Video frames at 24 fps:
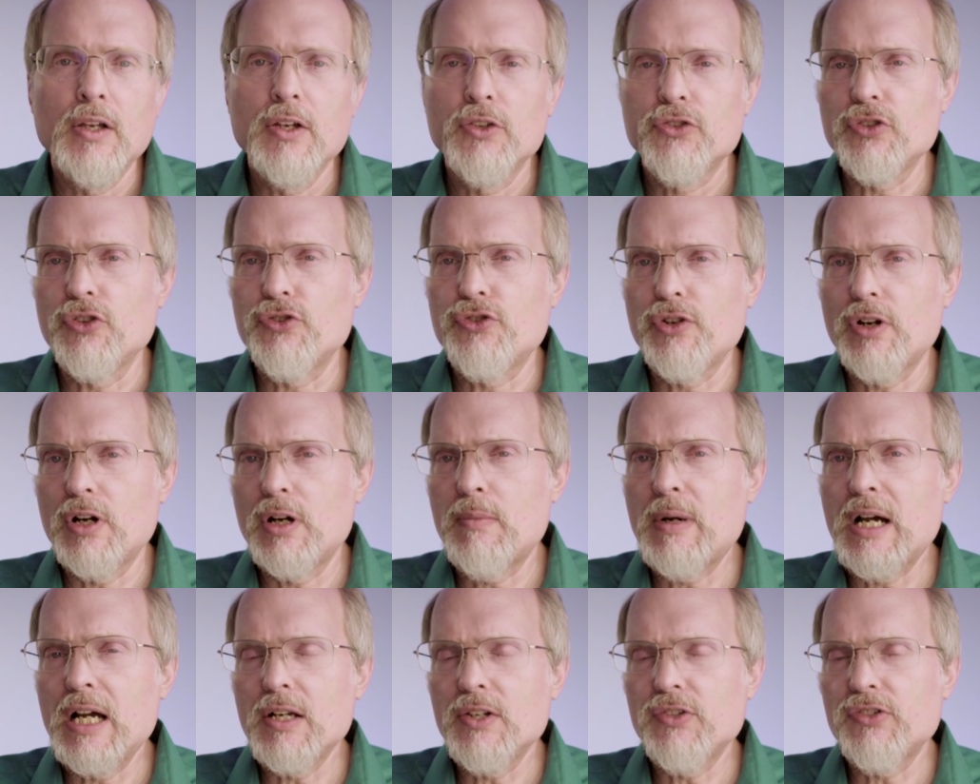So
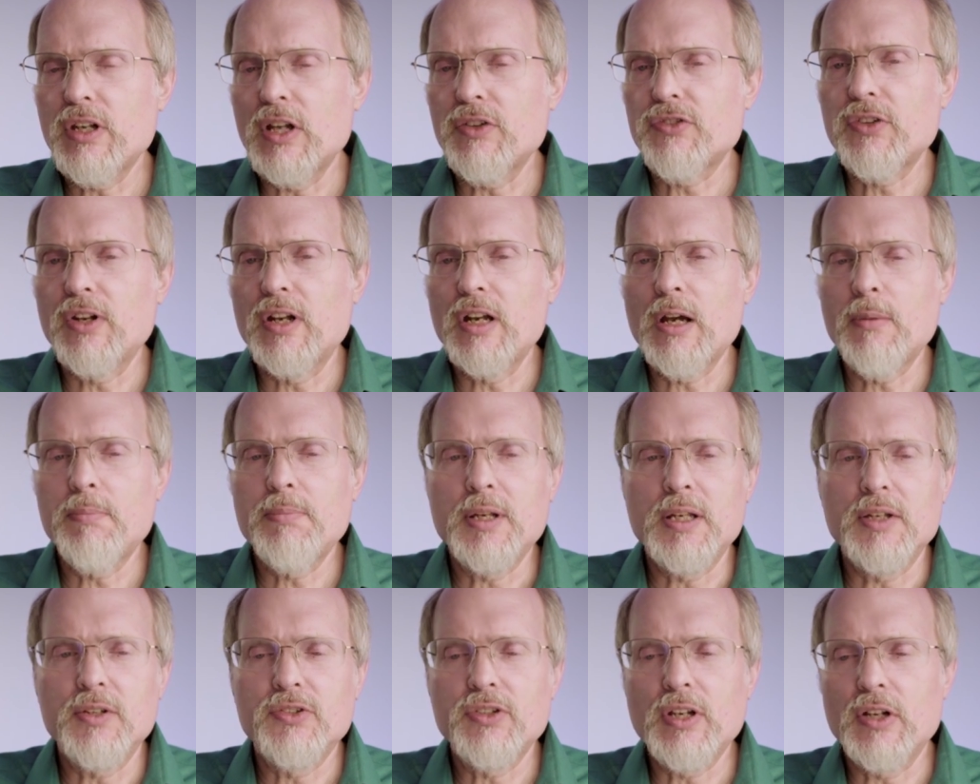Jeremiah sets it up.
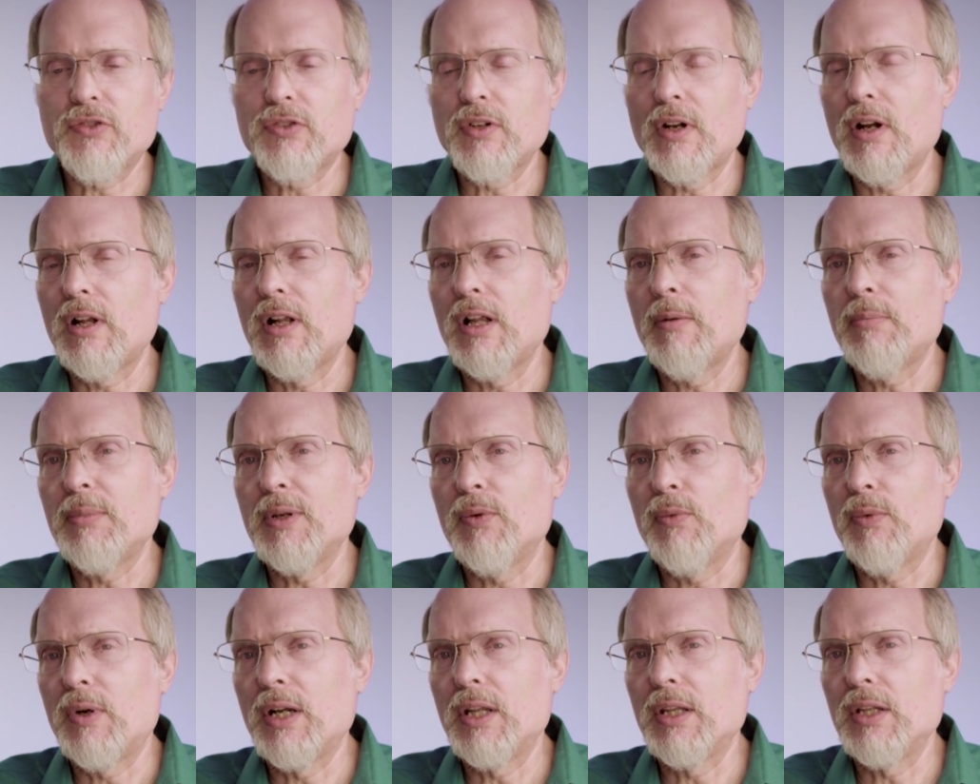He sets it all up
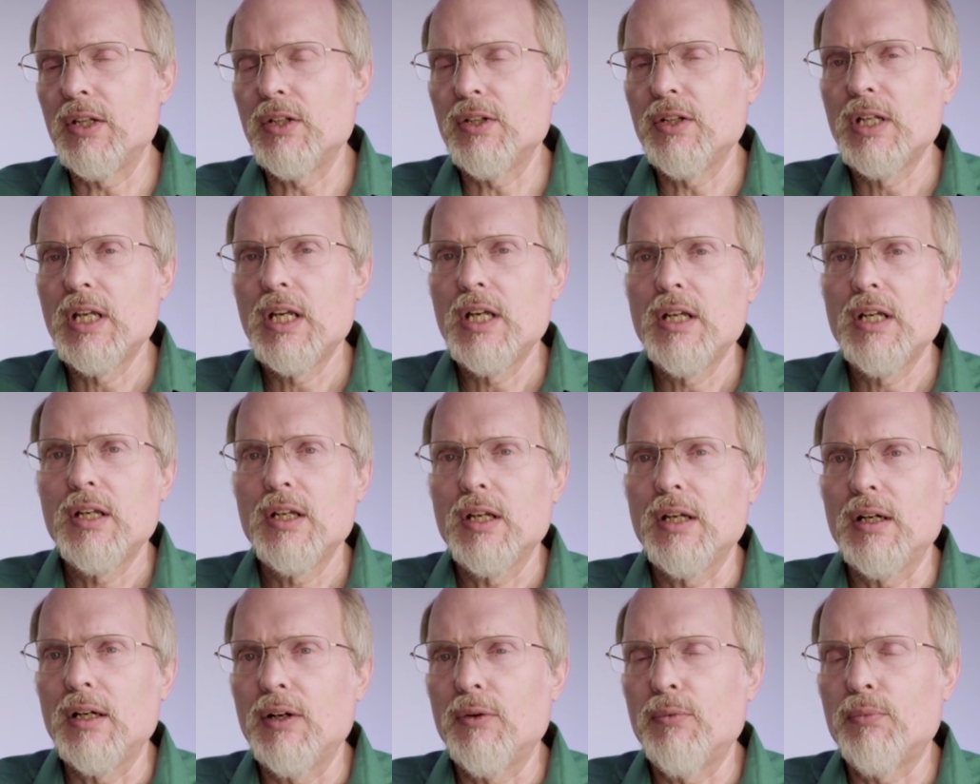in one of the
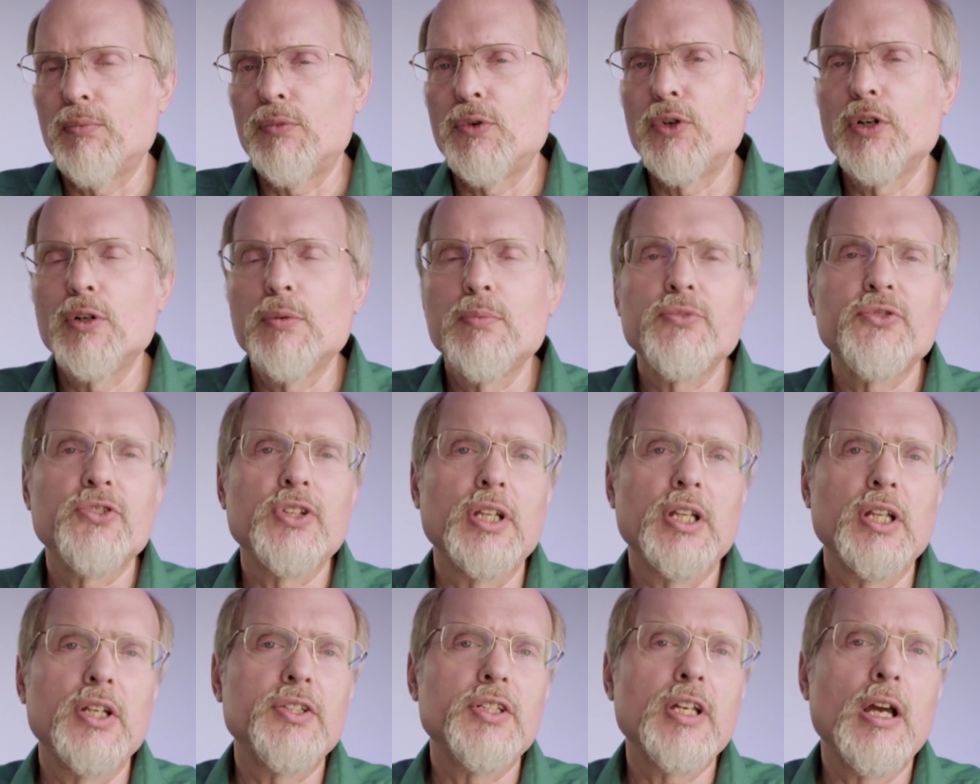uh, rooms
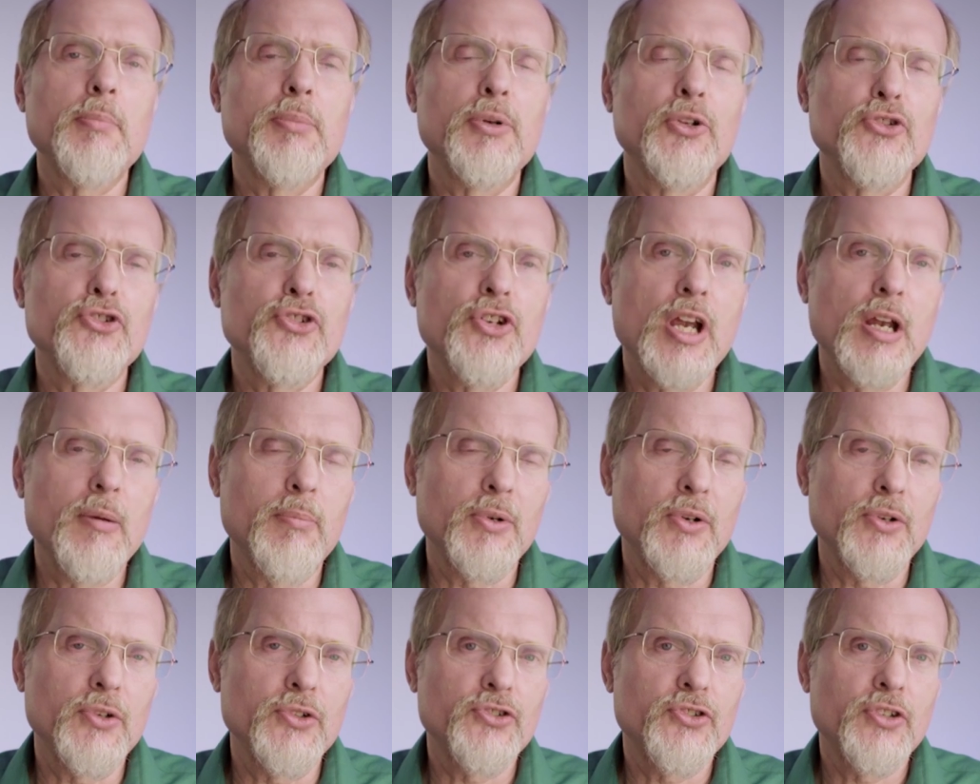in the temple
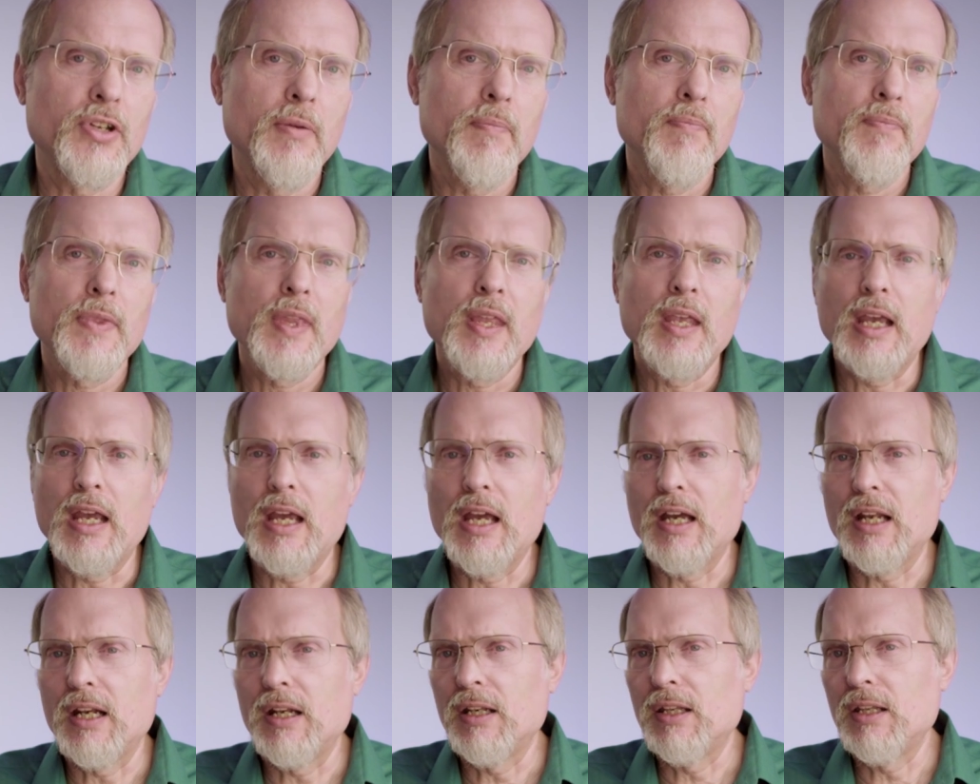chambers,
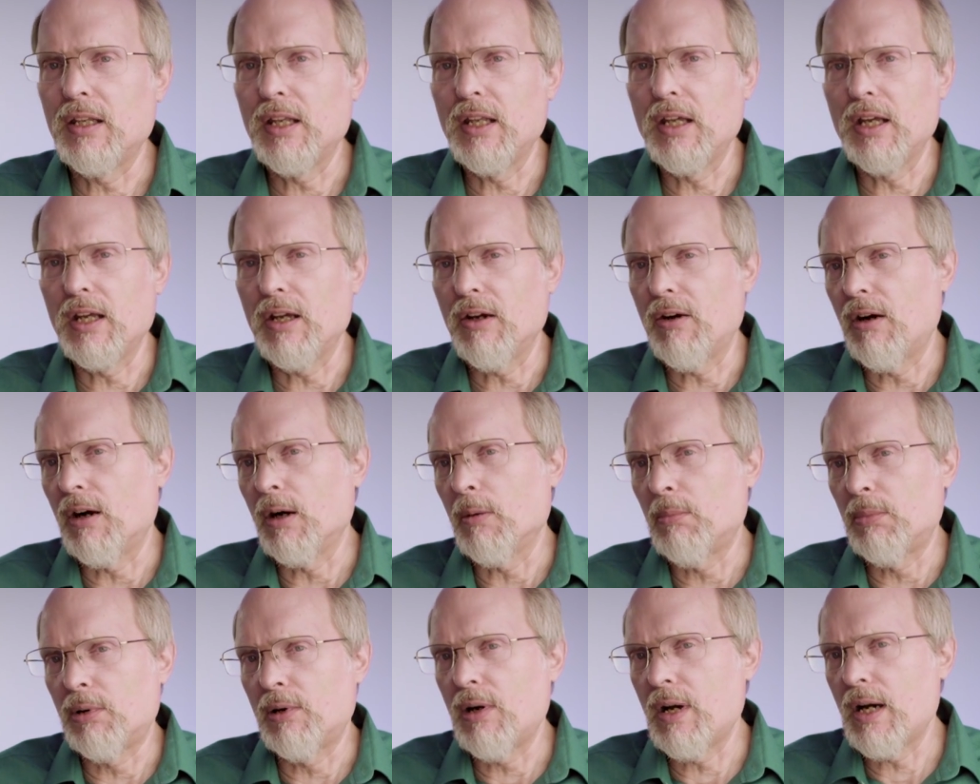and they are
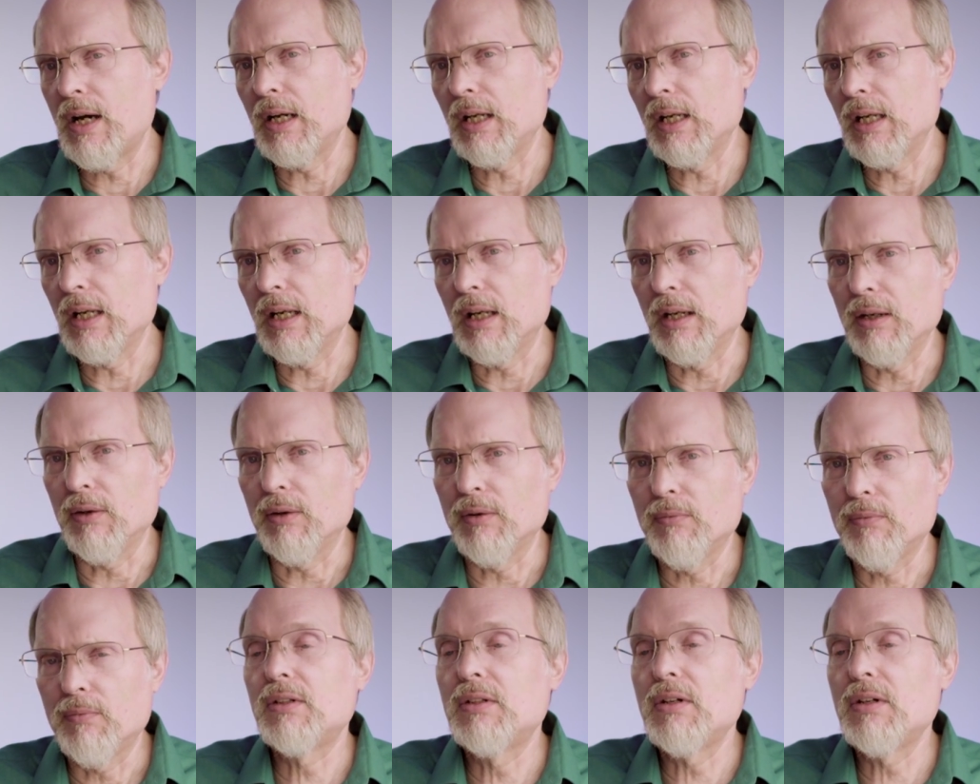brought in.